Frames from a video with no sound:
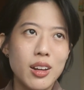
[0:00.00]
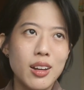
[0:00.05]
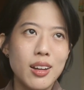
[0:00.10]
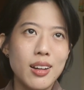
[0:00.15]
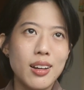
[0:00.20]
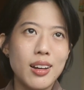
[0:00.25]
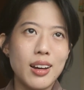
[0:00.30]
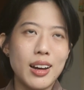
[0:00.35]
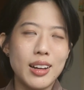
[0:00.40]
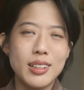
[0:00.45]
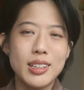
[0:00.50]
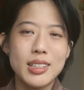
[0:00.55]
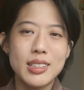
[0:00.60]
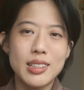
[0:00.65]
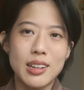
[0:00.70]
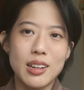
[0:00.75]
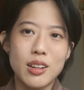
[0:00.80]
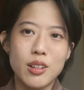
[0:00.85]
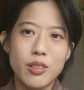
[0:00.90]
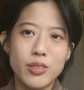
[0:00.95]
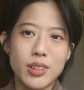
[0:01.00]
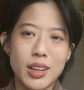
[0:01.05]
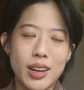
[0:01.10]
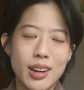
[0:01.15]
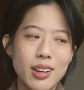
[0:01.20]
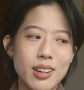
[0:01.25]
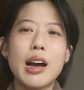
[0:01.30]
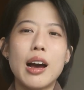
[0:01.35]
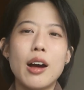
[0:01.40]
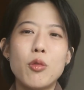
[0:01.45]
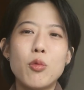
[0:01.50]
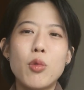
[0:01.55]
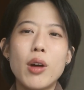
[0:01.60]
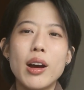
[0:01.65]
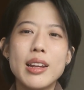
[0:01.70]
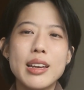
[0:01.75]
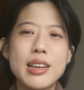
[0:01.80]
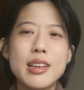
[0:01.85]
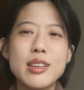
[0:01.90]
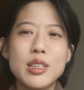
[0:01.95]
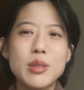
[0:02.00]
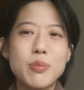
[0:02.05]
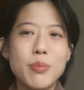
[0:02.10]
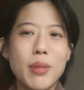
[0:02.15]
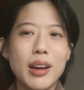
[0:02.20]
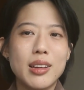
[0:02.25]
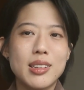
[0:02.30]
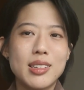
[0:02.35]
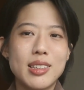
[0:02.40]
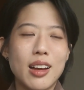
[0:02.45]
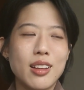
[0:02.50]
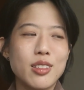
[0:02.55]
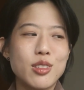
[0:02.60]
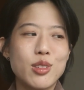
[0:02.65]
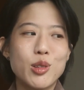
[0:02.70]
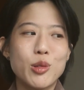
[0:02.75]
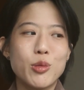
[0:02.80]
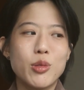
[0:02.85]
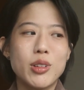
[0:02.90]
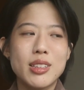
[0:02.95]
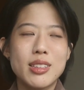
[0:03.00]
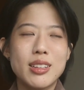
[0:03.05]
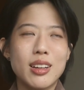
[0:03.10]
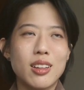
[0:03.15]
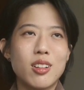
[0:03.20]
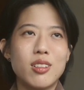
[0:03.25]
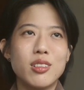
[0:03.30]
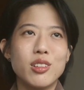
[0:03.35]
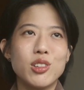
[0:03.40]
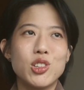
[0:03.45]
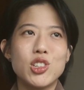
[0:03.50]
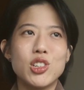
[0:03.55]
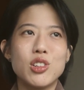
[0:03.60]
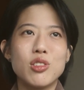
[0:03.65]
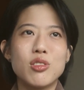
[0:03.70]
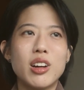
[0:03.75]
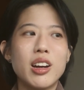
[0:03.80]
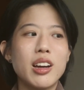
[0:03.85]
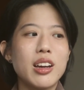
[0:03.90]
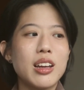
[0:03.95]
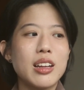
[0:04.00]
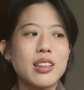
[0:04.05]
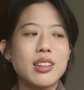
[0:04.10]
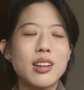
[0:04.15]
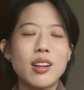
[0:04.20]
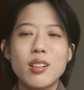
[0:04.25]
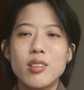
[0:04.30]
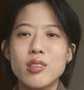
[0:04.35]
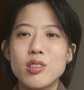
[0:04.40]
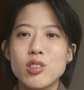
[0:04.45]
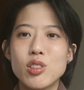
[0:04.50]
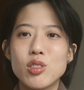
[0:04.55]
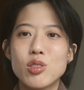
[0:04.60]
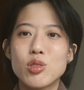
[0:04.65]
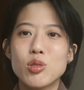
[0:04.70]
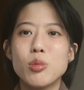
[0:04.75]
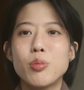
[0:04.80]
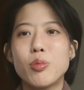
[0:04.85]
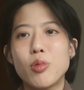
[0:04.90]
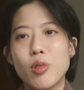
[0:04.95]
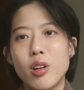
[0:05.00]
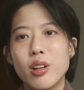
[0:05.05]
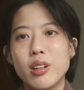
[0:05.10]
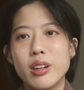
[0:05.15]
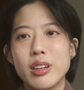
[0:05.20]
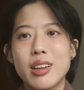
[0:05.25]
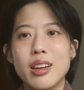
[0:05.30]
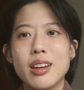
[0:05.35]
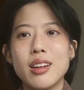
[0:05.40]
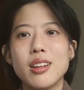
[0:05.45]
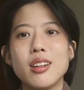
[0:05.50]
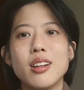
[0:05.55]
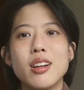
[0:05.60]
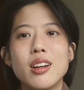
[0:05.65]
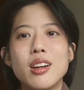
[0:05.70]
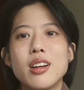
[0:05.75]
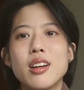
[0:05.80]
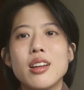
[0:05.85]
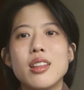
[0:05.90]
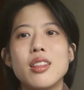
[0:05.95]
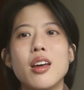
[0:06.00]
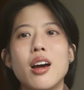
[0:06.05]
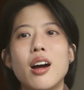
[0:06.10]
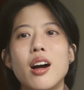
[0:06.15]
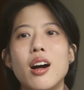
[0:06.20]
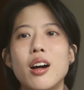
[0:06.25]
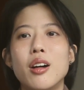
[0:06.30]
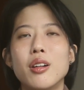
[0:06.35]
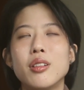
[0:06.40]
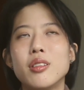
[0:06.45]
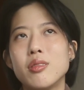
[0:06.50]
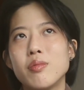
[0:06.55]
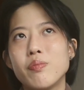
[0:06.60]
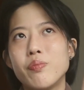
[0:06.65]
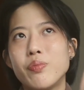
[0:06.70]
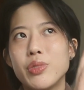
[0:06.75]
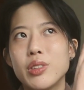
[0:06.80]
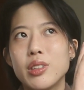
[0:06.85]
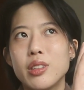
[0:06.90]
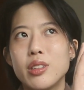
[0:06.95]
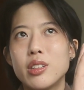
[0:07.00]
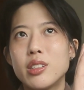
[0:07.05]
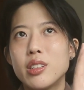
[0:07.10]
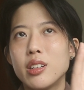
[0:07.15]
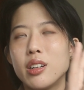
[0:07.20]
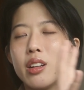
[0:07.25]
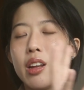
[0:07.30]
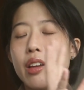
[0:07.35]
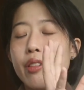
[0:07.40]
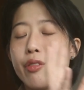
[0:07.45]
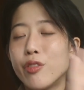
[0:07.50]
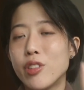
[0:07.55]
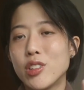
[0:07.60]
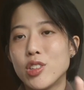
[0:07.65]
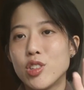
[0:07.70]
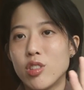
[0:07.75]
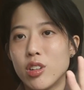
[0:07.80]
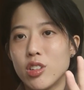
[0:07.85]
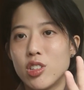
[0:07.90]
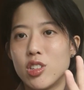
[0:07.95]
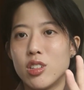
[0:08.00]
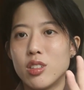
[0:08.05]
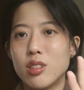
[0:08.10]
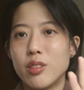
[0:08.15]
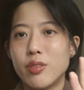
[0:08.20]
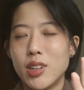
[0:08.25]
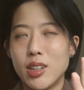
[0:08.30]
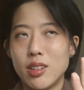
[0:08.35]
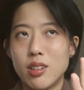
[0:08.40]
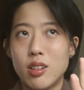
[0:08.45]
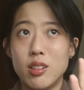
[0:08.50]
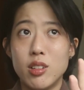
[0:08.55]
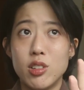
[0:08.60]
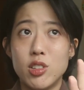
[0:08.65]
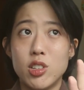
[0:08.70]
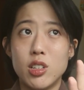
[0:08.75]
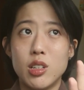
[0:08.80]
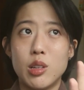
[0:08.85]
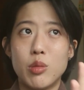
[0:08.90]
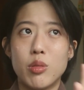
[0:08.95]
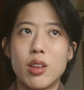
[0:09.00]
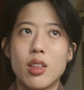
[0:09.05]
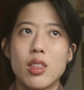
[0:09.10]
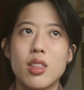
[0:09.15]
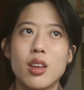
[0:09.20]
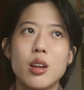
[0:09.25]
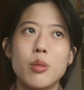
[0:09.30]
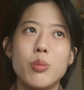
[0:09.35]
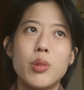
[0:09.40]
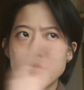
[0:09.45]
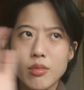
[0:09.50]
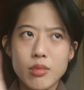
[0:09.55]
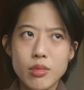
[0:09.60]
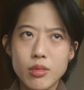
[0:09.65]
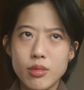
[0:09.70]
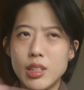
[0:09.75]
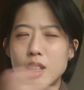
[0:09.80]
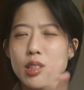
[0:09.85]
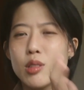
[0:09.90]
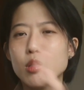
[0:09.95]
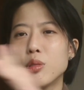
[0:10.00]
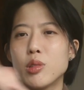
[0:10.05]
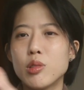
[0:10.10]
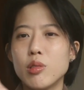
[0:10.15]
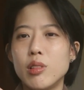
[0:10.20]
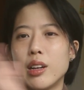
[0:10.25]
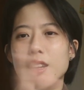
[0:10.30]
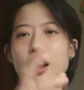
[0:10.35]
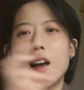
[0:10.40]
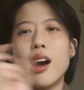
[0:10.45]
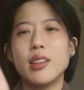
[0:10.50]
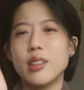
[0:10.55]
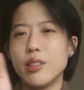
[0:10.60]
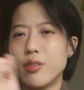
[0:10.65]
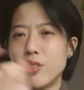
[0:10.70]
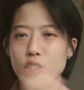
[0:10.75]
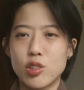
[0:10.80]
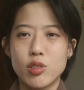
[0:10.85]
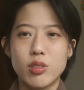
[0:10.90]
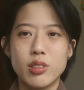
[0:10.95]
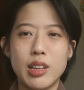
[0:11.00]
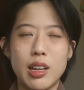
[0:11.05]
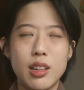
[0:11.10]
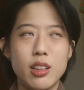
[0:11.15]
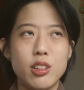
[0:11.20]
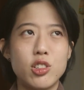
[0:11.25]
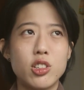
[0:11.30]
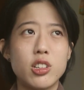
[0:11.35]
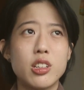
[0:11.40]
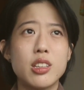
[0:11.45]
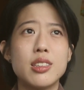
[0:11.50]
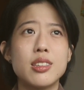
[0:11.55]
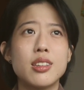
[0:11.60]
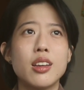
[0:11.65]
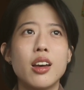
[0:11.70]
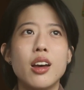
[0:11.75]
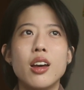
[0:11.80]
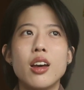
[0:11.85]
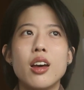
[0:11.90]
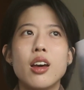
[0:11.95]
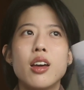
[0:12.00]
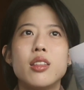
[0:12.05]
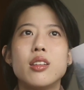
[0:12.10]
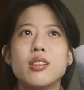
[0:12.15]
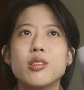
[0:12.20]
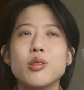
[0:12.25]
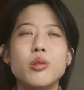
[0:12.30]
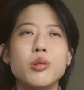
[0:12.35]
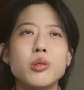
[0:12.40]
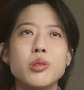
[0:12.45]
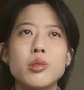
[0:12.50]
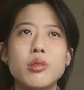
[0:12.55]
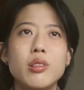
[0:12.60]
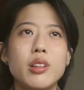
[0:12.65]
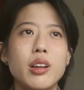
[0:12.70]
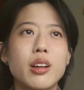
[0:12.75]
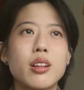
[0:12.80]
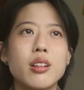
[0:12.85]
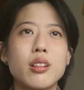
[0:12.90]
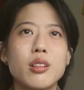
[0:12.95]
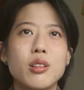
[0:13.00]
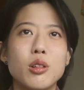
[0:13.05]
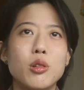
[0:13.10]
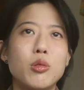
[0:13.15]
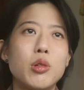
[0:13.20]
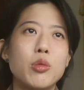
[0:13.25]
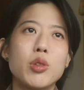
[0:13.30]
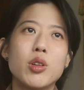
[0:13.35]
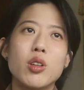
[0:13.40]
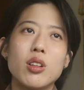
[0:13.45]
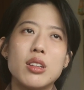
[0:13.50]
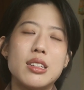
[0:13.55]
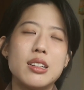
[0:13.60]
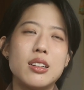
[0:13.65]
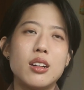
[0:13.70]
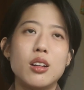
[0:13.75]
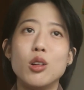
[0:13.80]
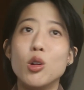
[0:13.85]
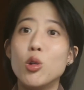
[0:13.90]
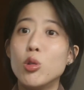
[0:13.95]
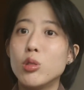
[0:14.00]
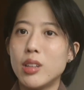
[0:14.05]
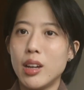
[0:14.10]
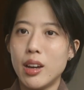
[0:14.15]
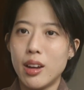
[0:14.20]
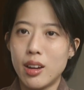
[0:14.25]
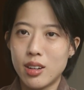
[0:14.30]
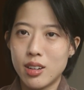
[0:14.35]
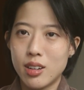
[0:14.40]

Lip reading: understanding of tech. What is my stance towards technology, right? And technology is so broad. Again, there are certain infrastructures of technology that we can think about. There's also like artificial intelligence. There's also like, you know, what we consider low-tech